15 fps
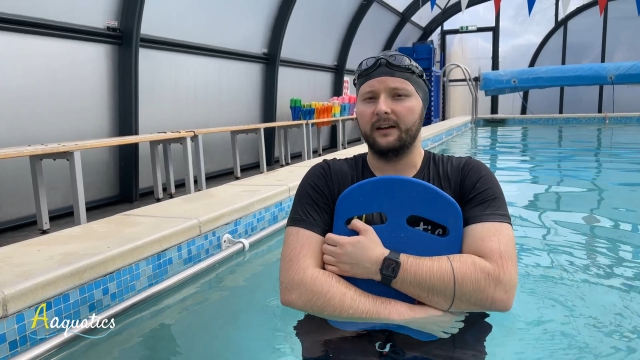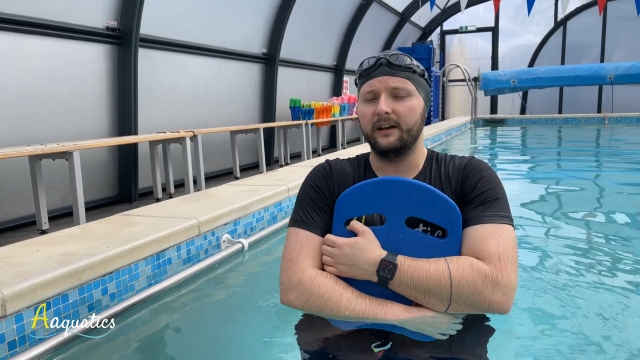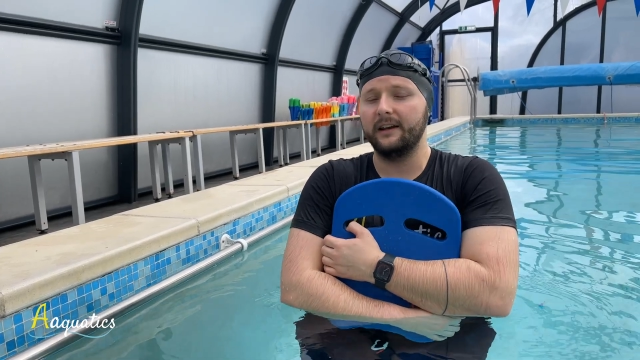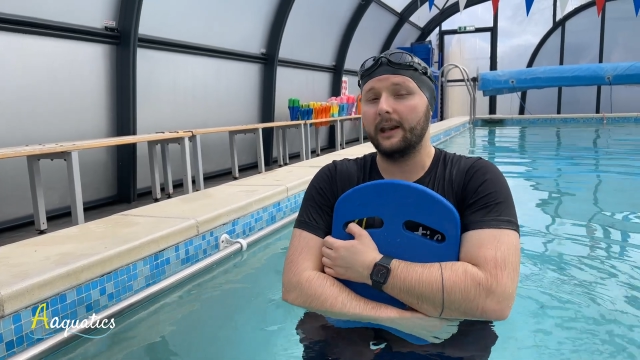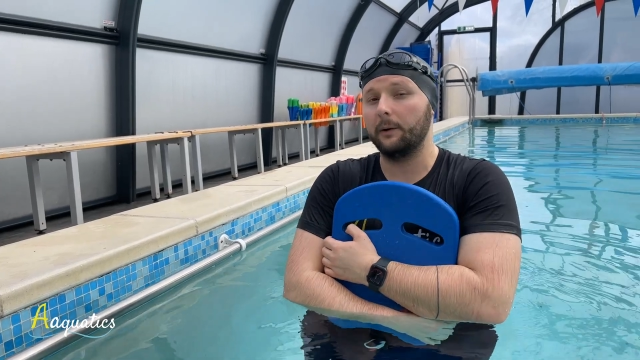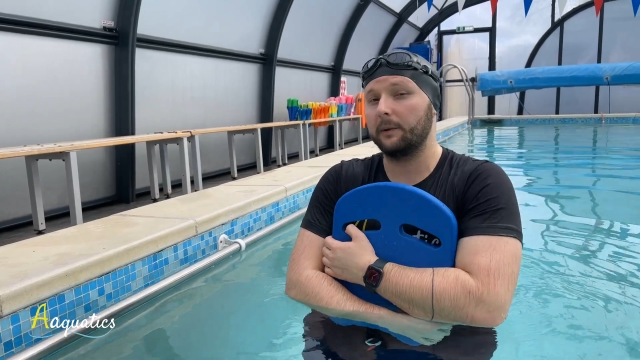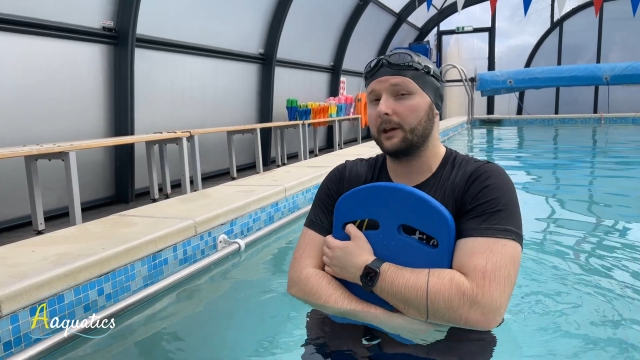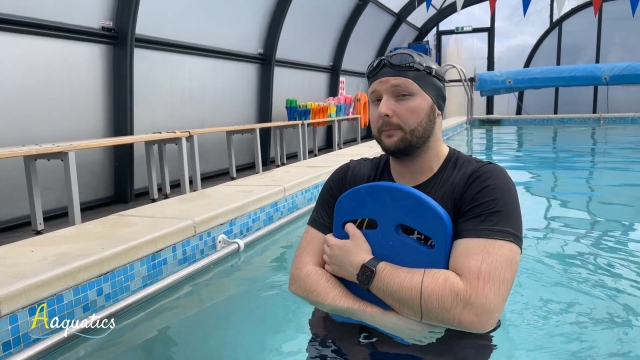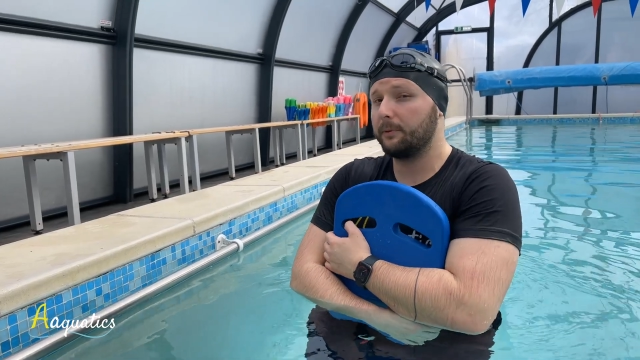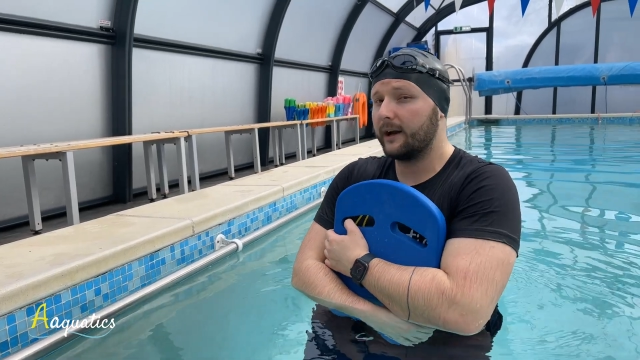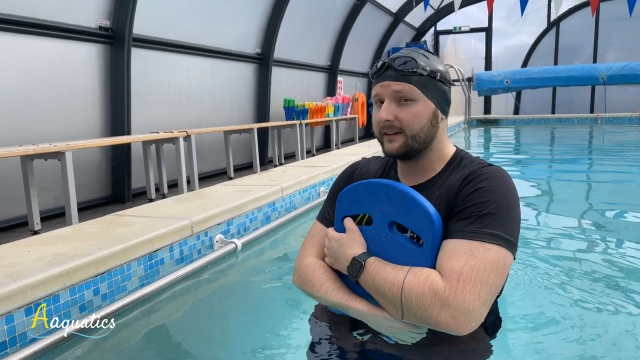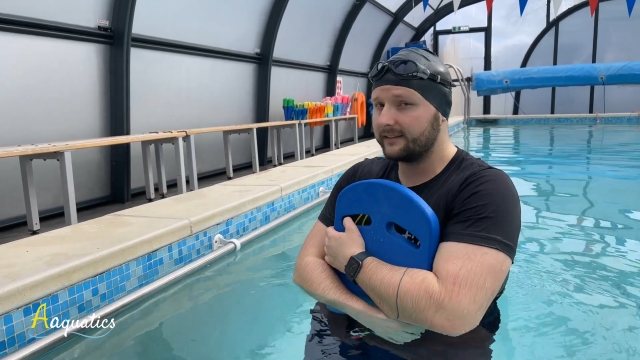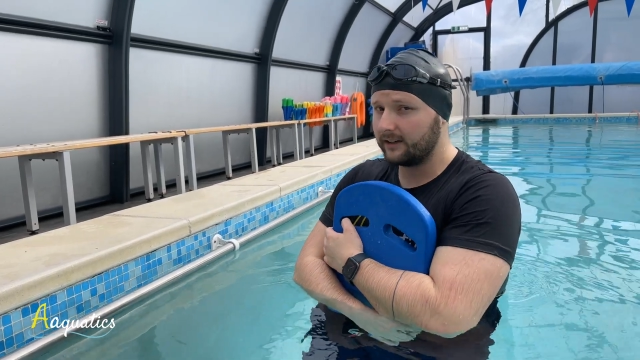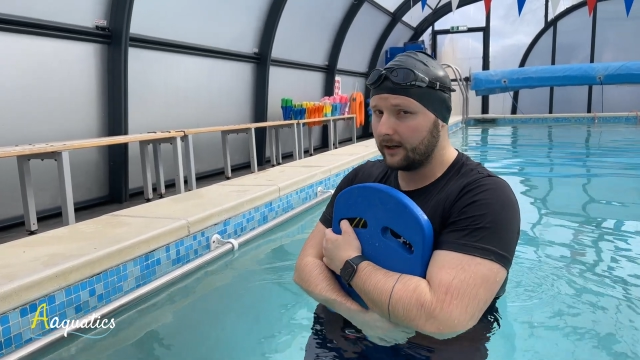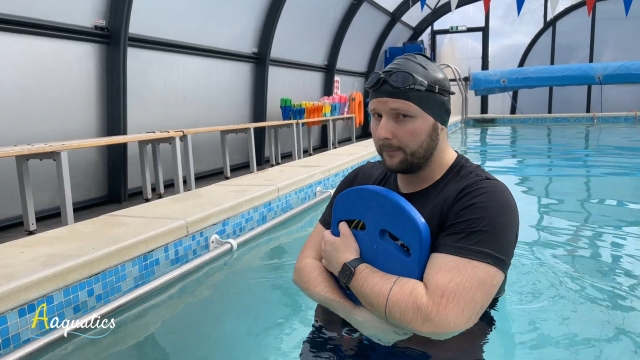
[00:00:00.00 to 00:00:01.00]
Now we're going to
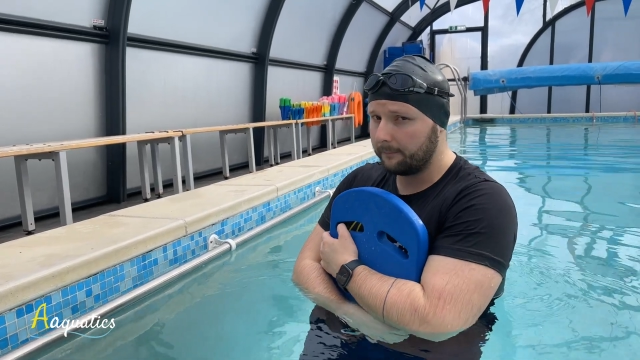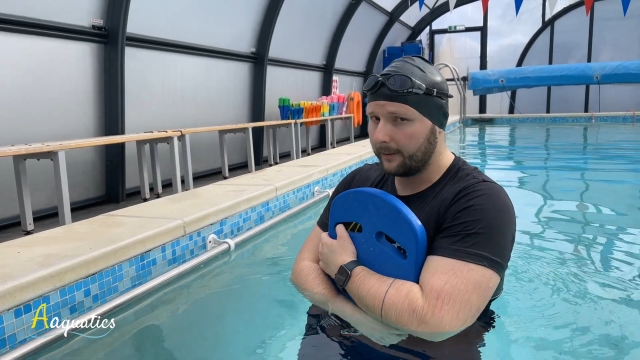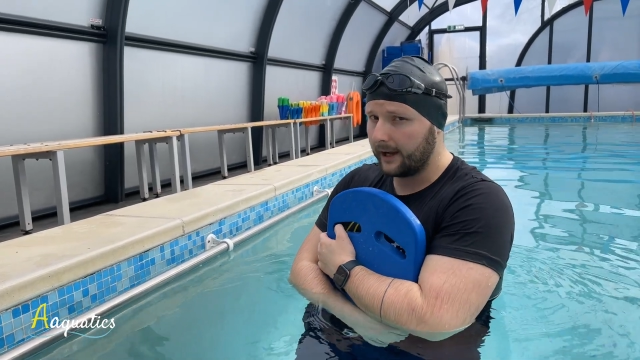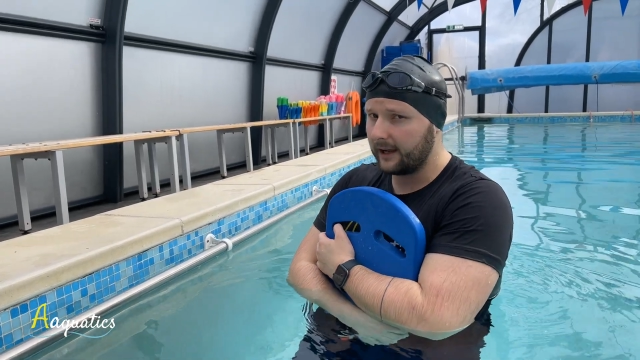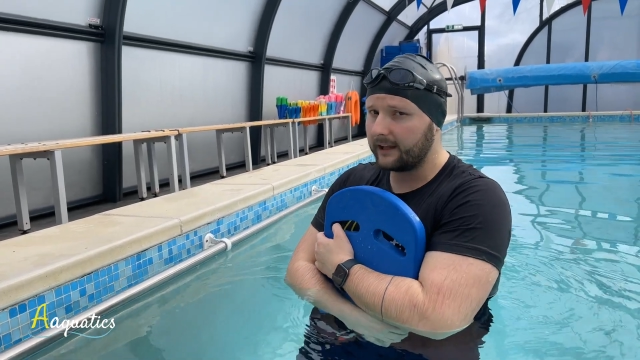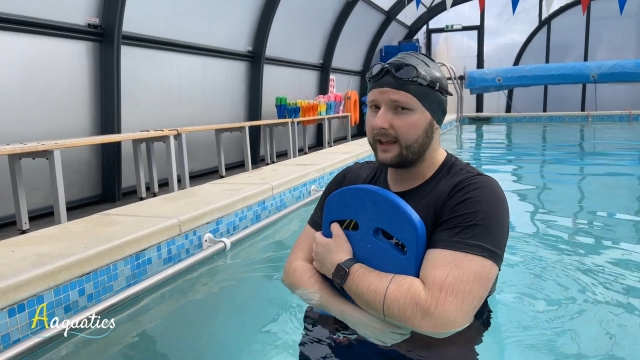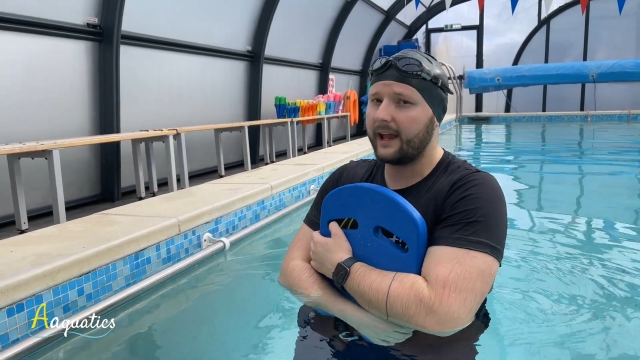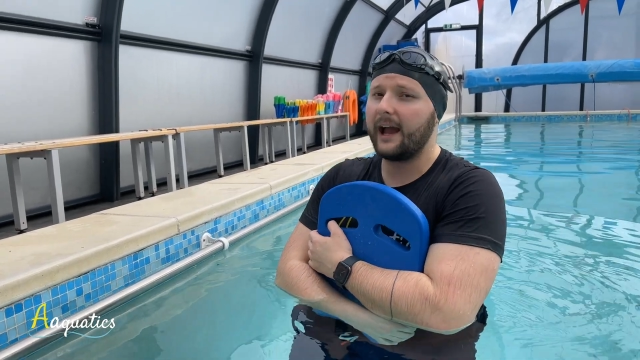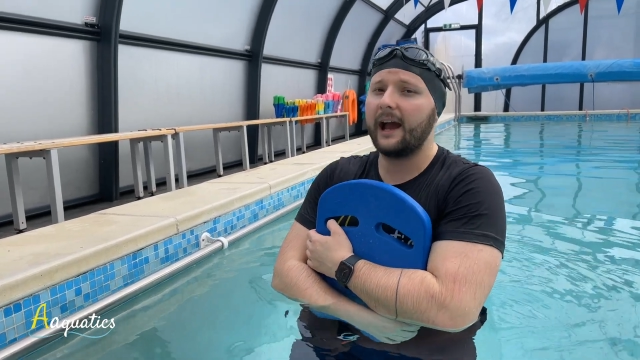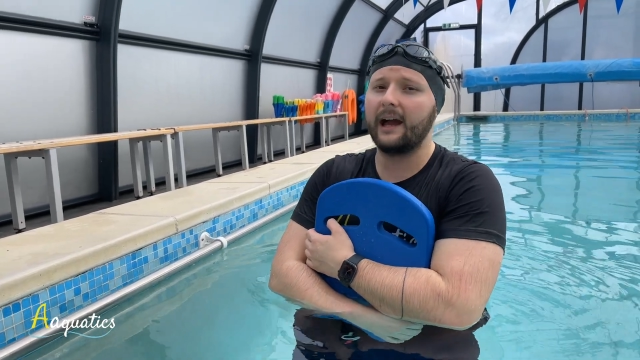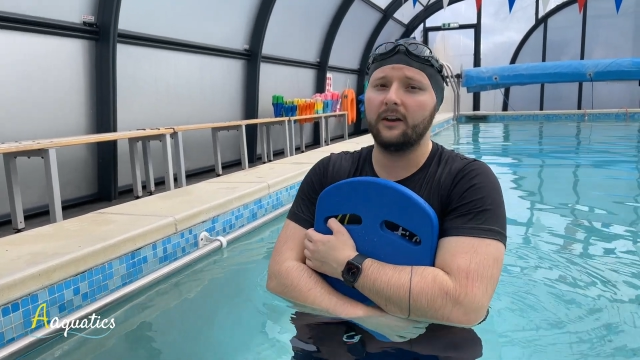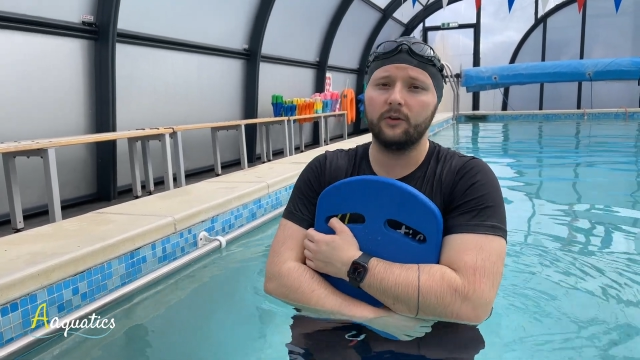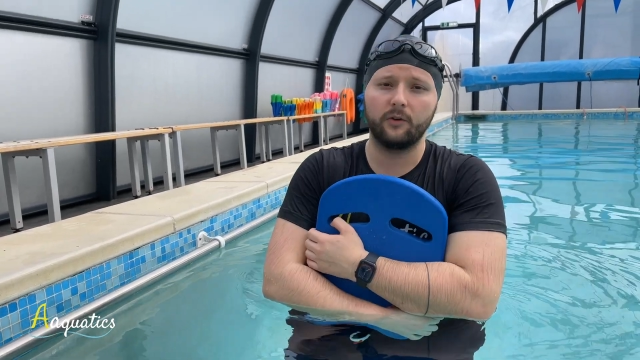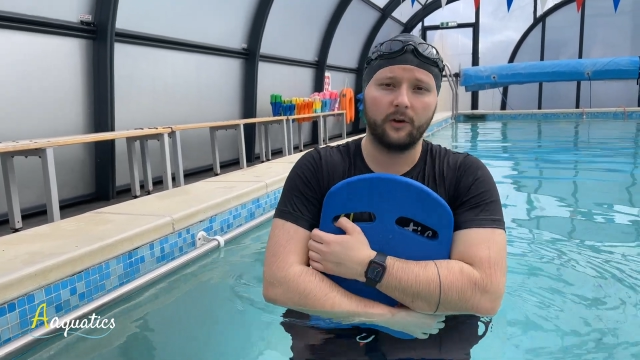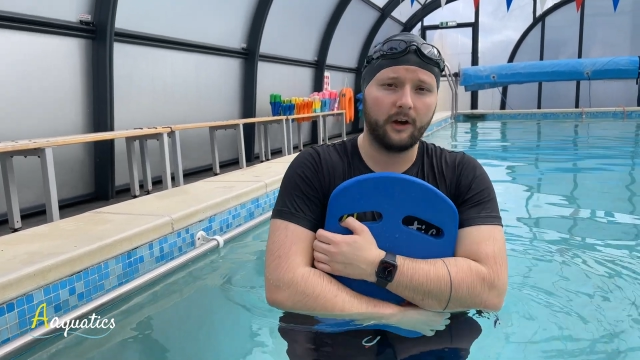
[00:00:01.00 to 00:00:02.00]
practice on our back
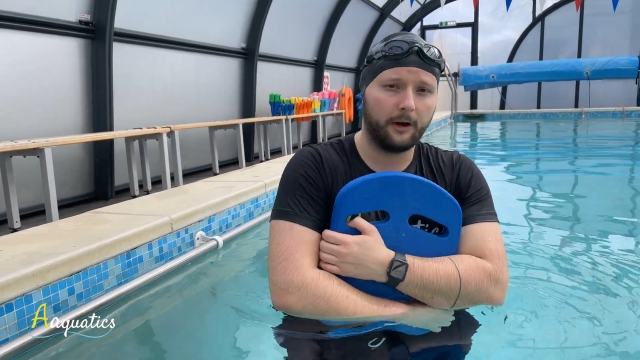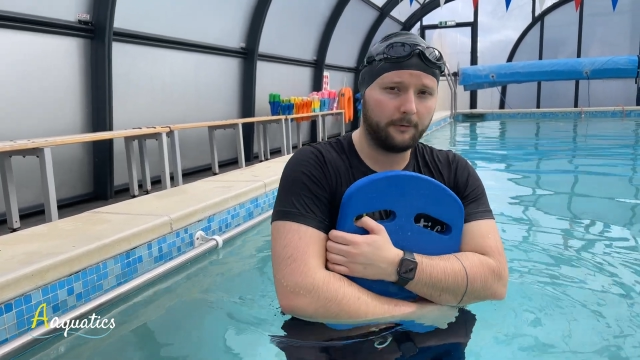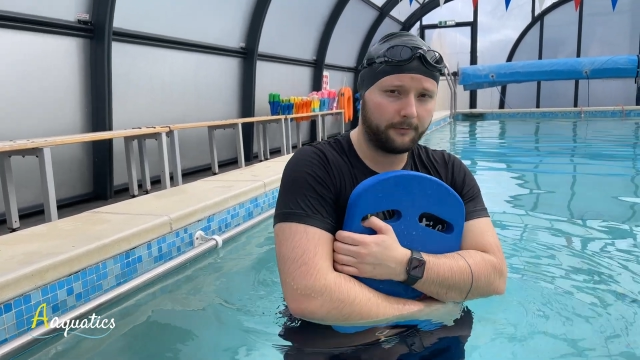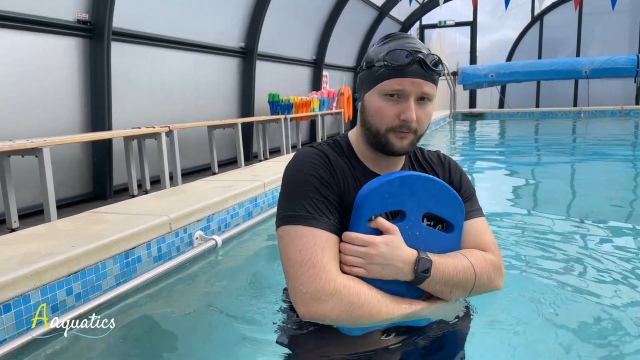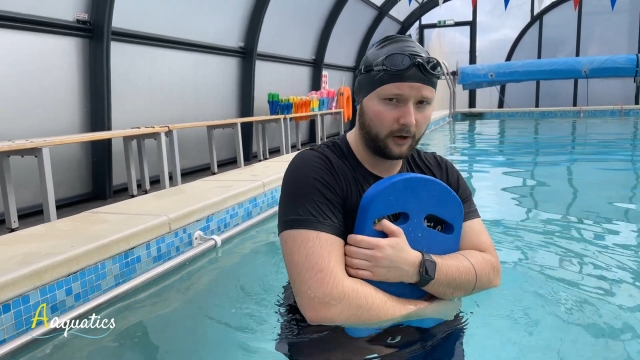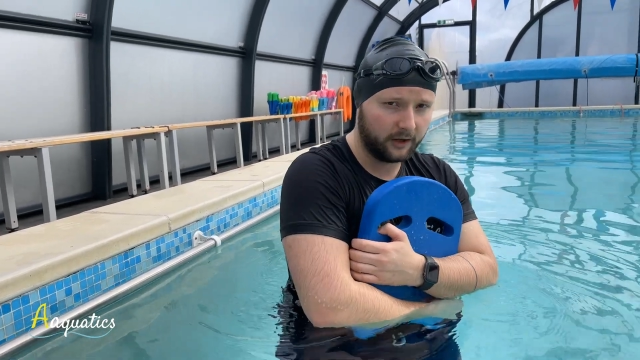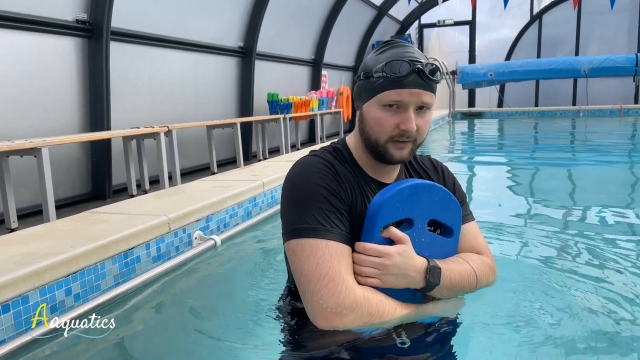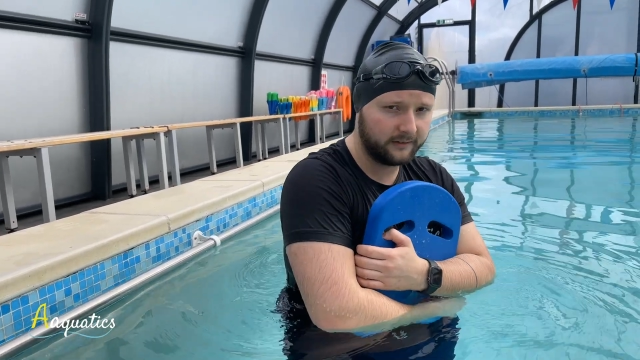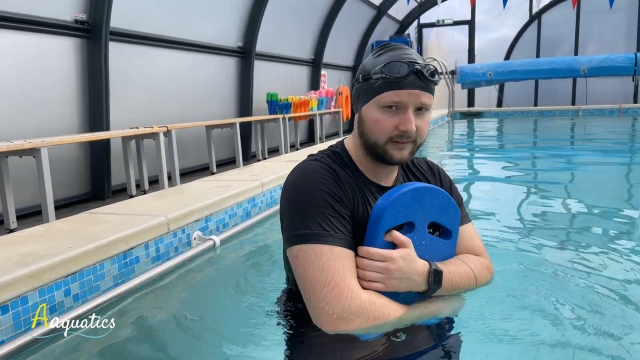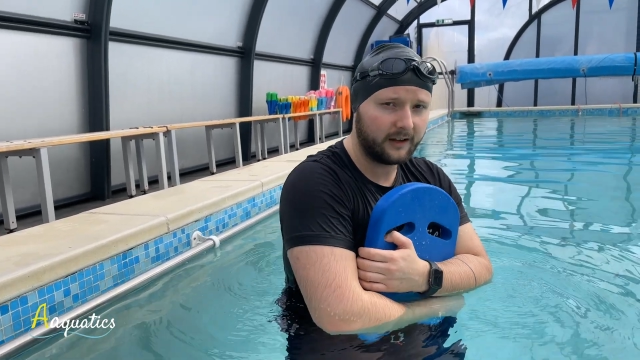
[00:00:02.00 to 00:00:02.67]
and on our front.